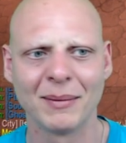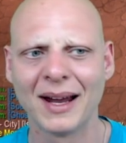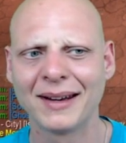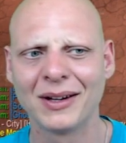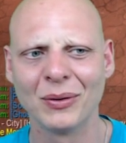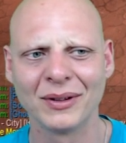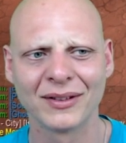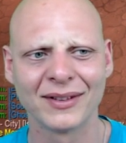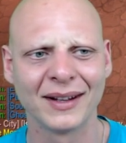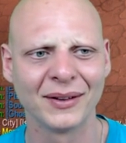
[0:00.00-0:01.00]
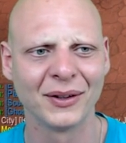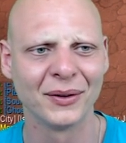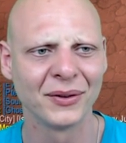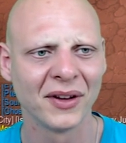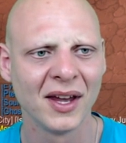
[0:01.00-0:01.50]
I am not going to sell
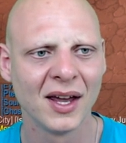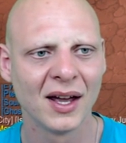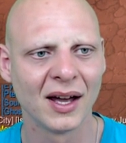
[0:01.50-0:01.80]
those.